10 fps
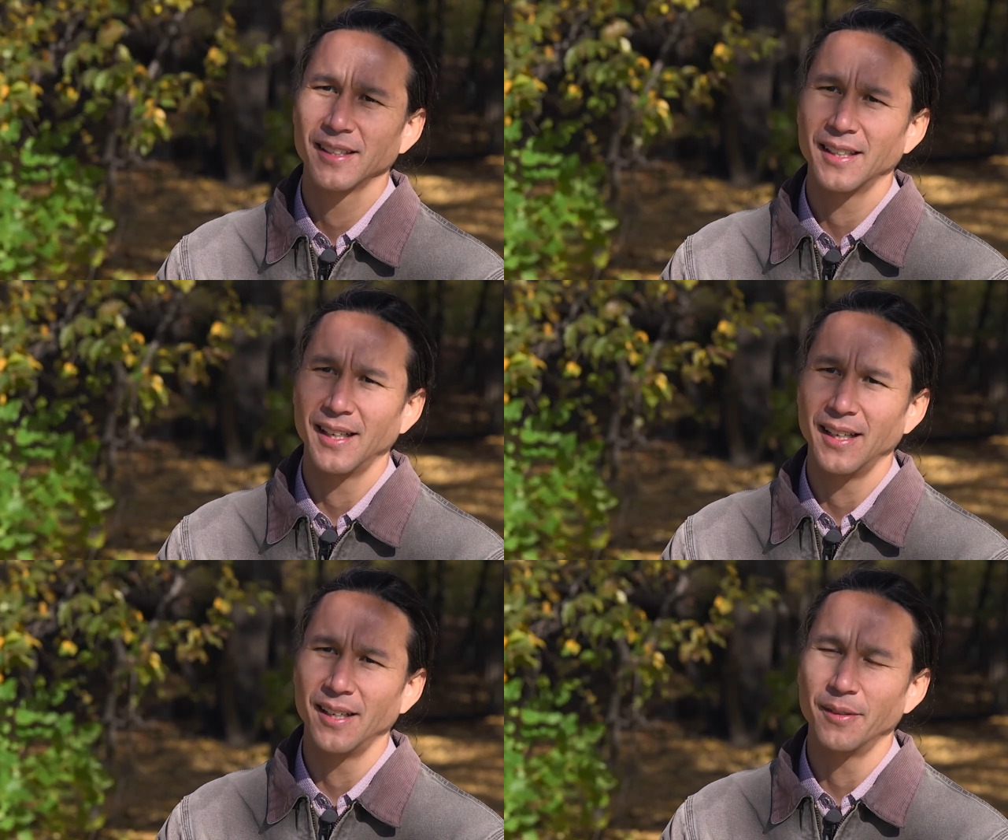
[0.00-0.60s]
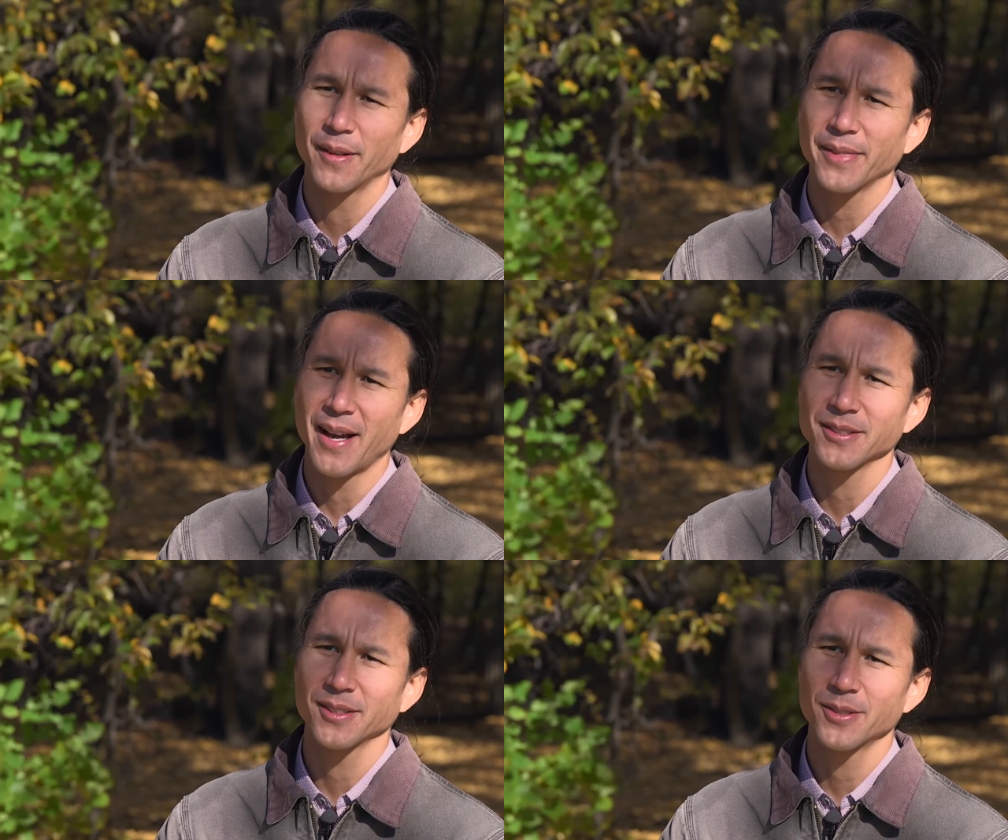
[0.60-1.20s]
uh,
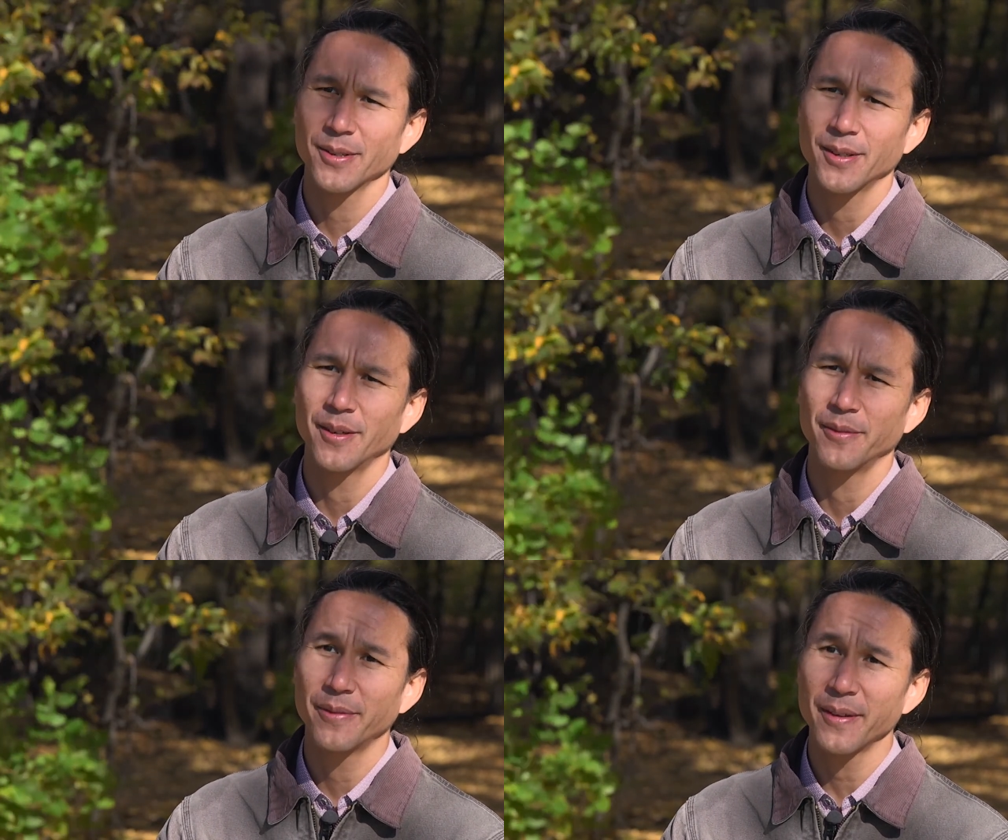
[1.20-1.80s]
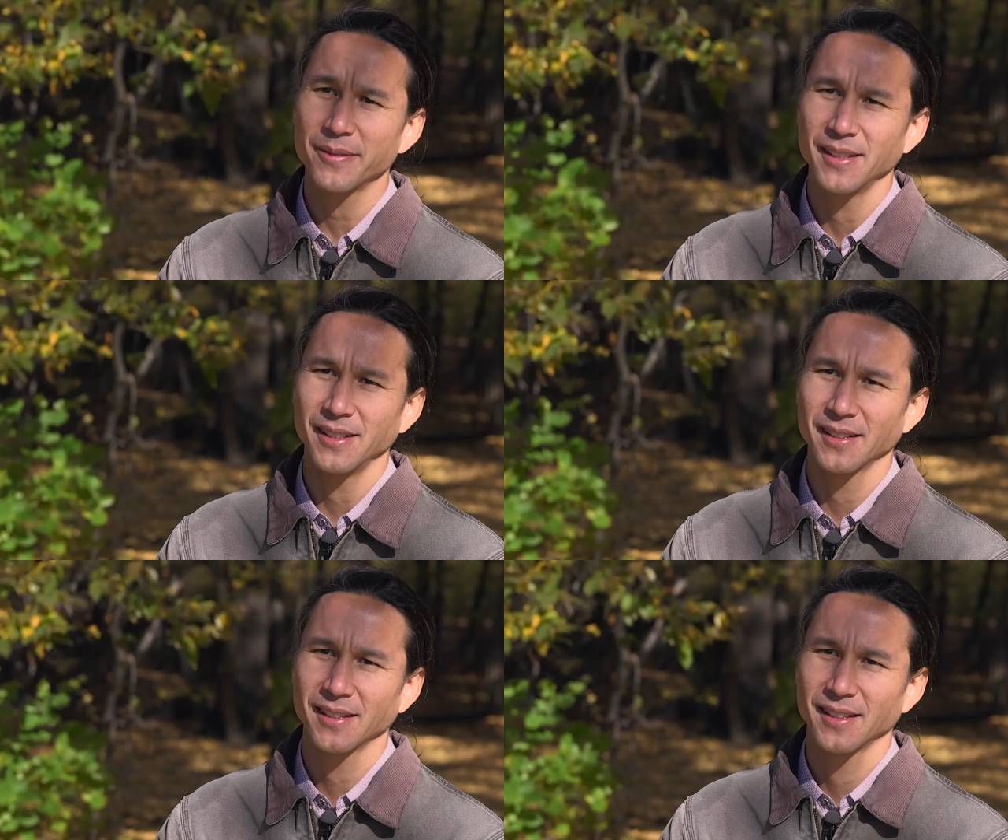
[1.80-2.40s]
1,250